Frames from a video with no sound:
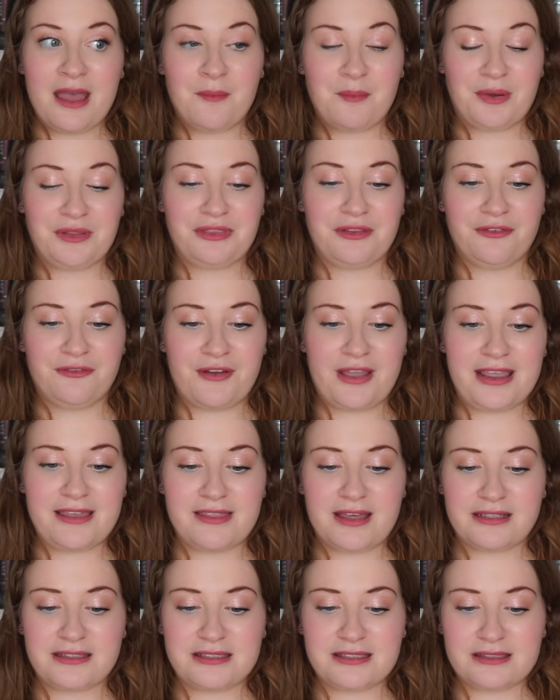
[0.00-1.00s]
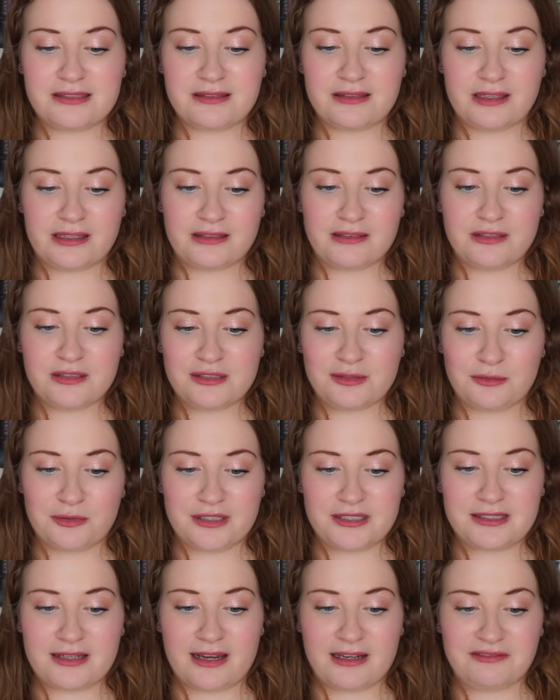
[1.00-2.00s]
But the Fae that's like the
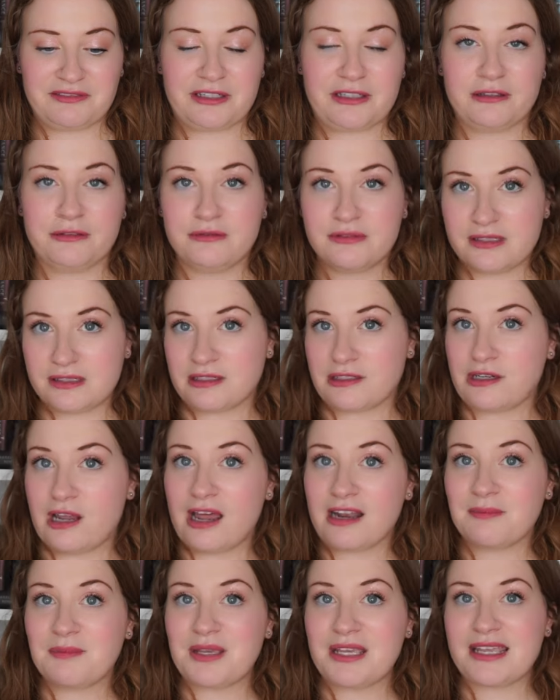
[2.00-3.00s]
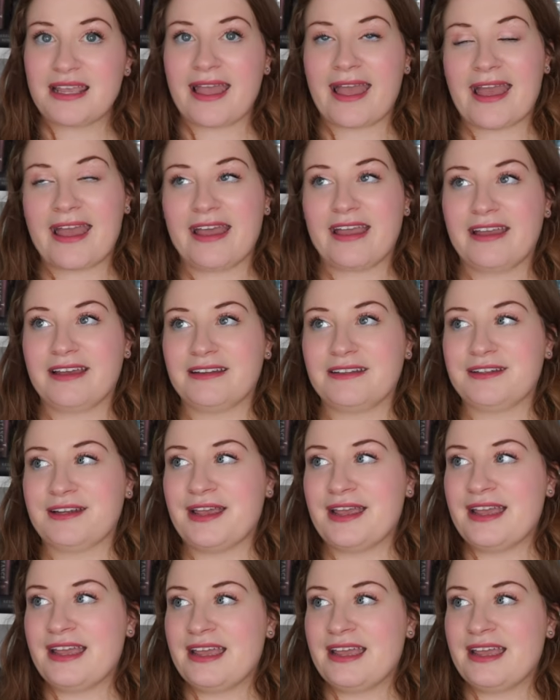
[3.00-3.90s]
source kind of like loses autonomy and